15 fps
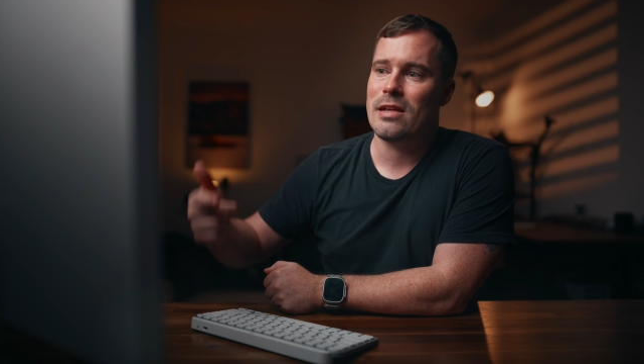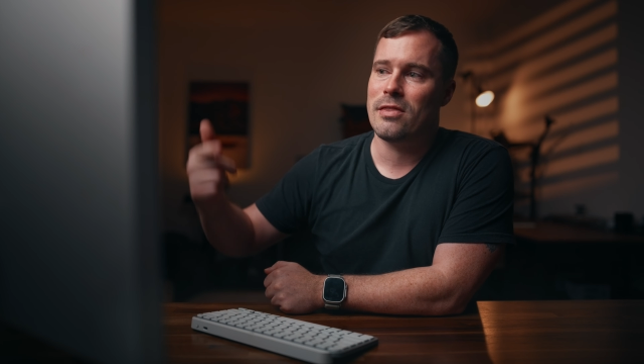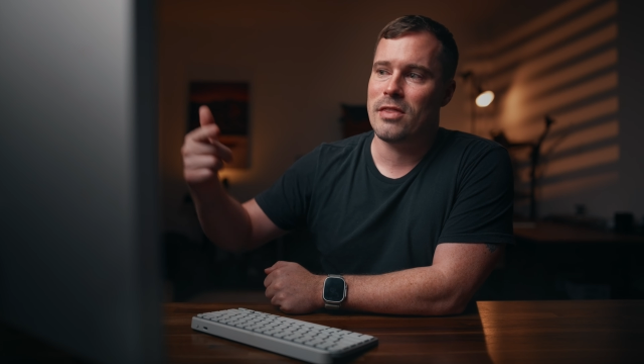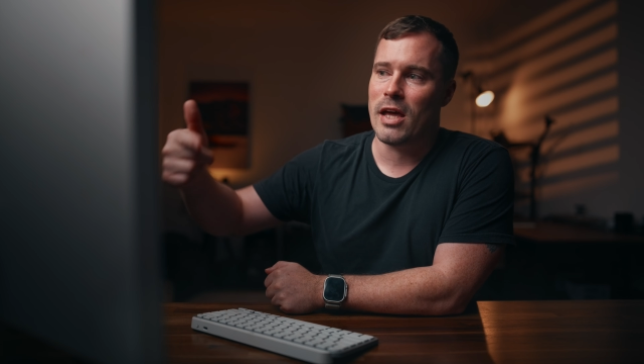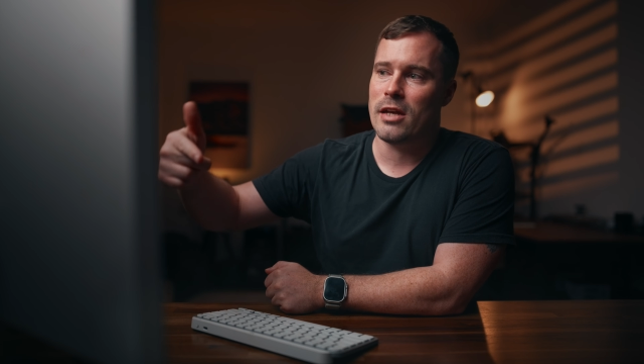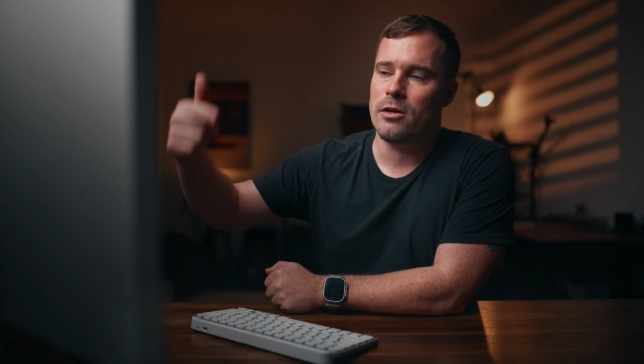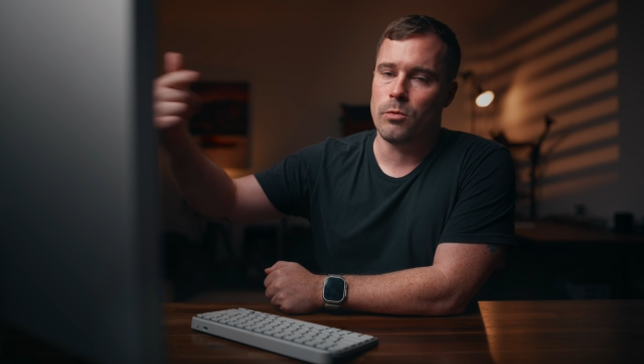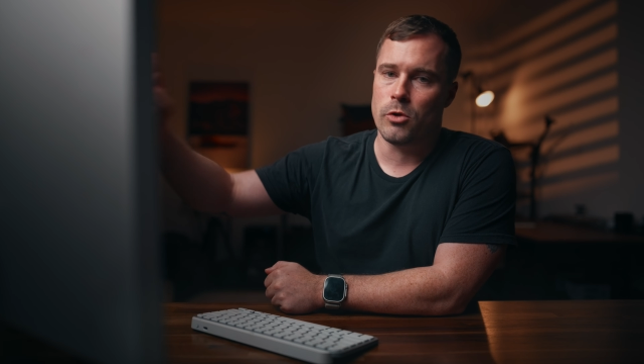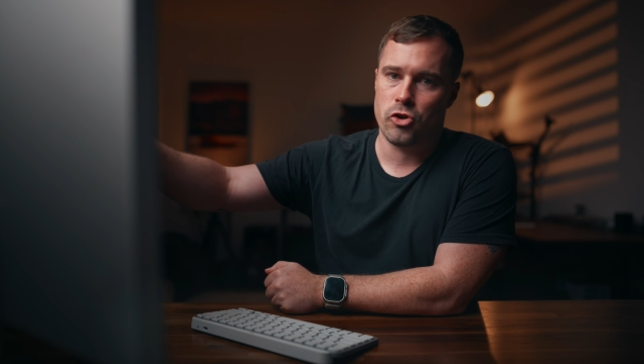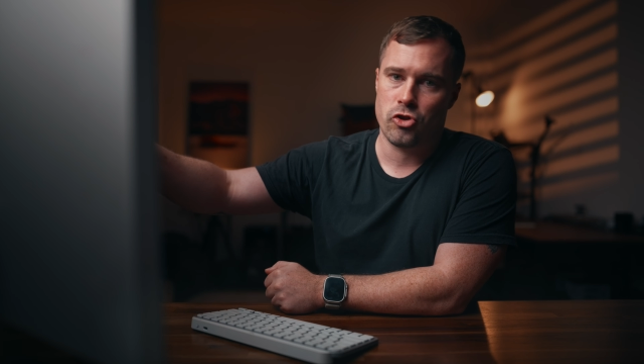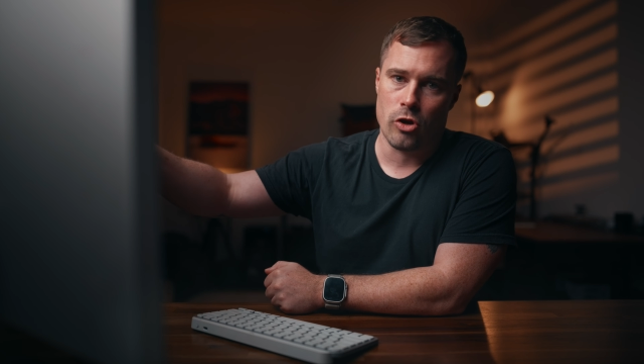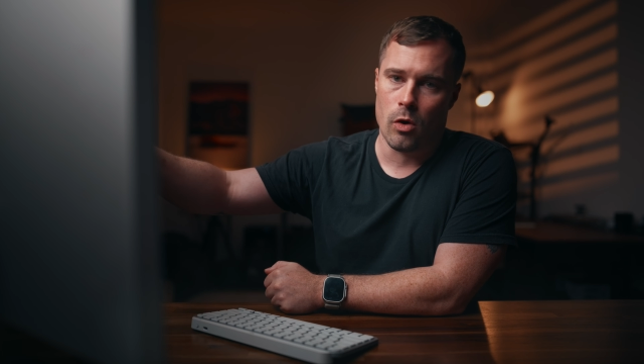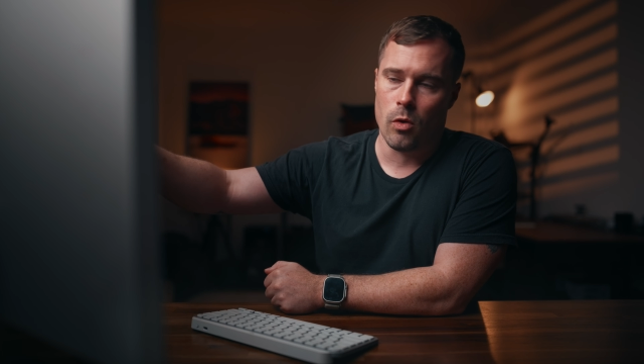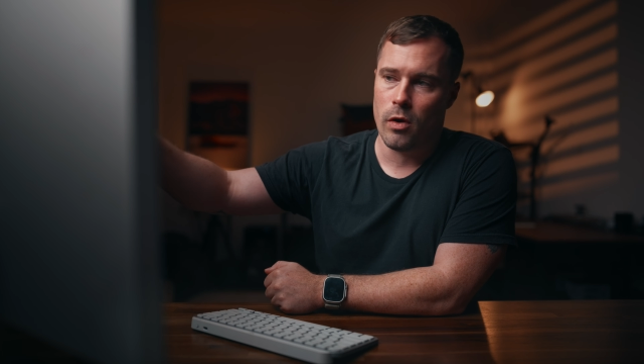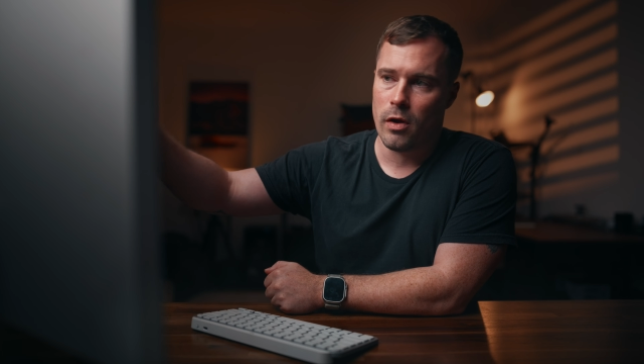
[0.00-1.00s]
then it will
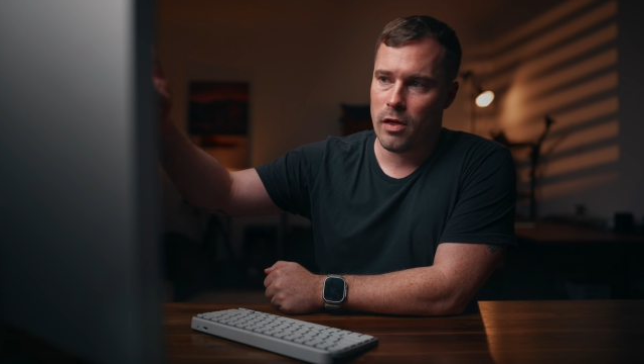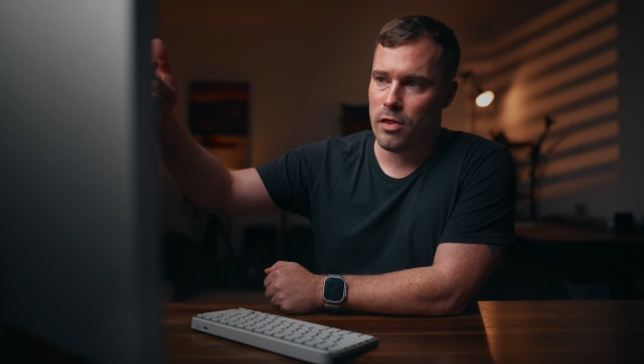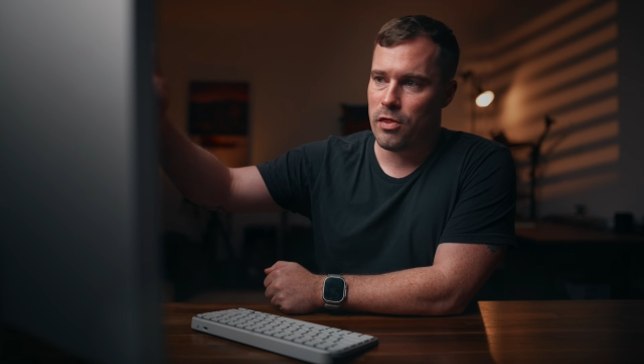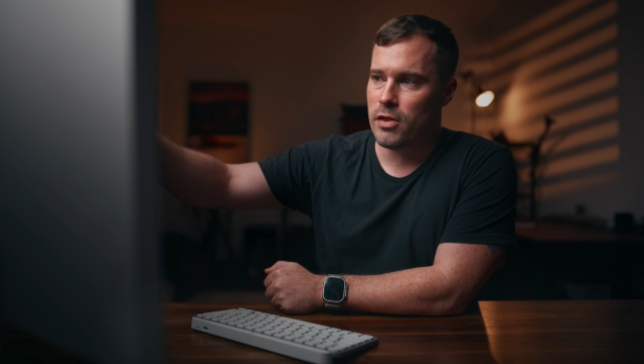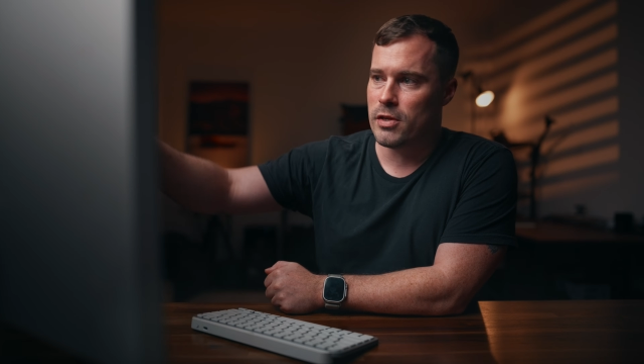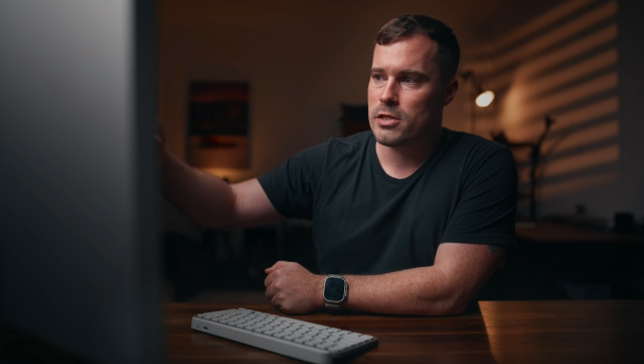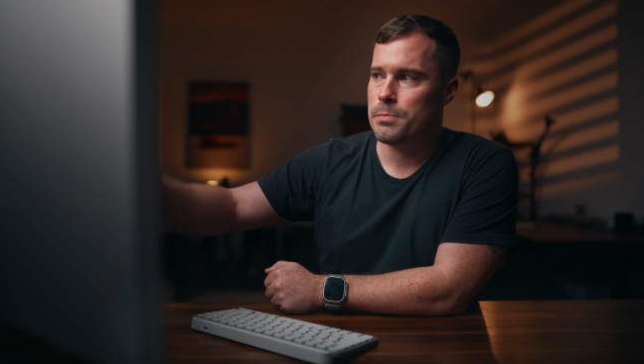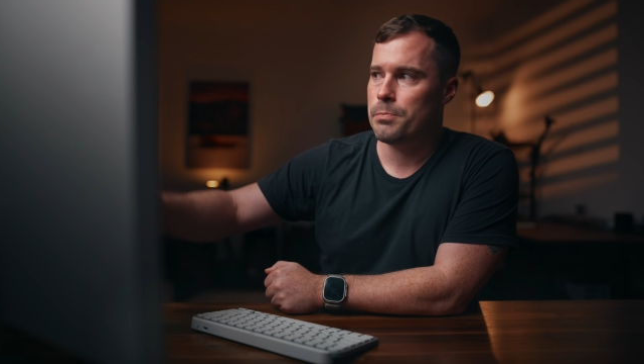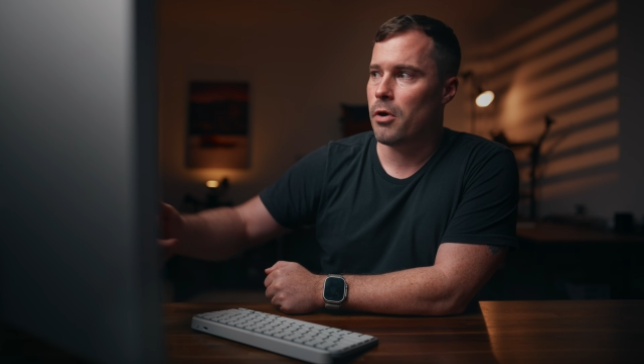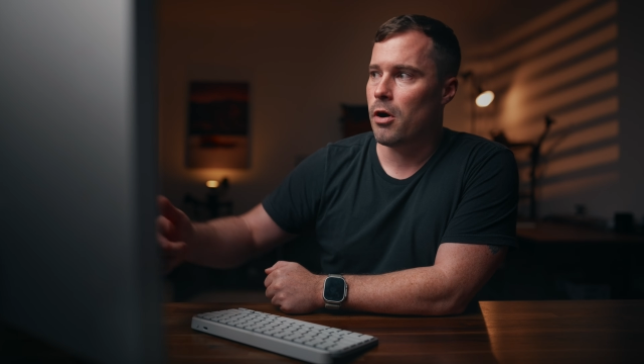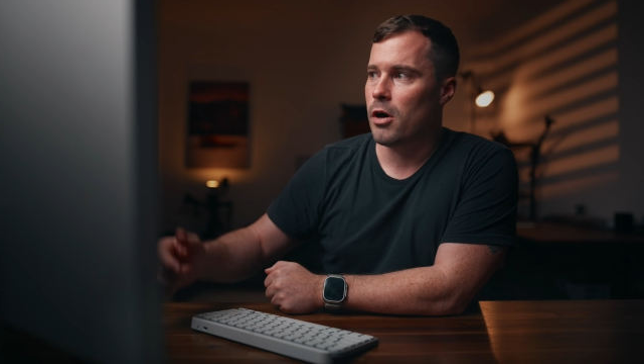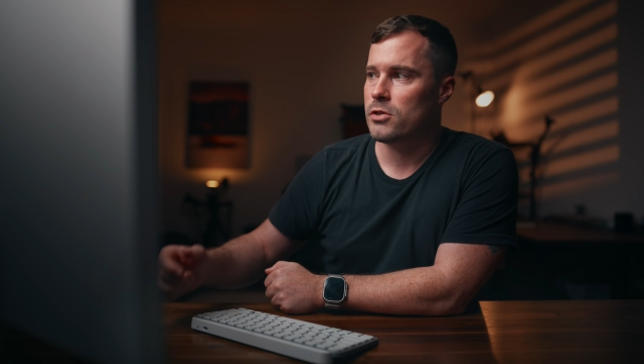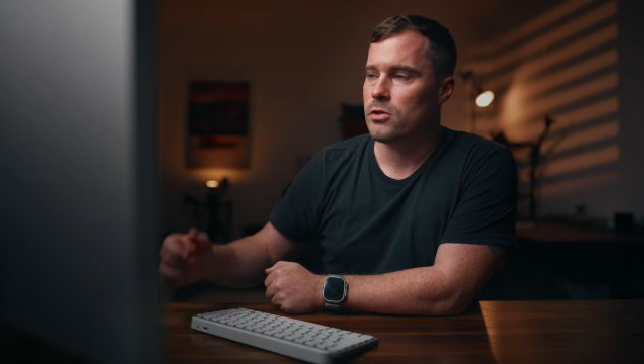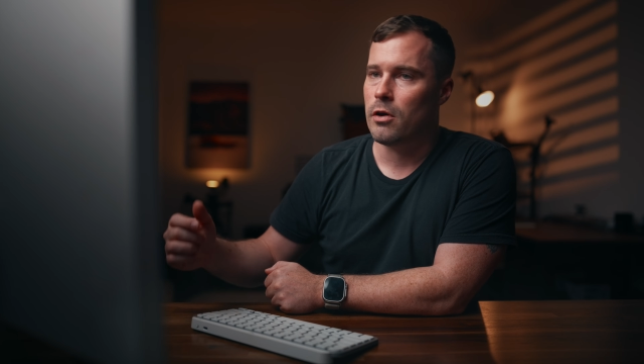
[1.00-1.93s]
show this part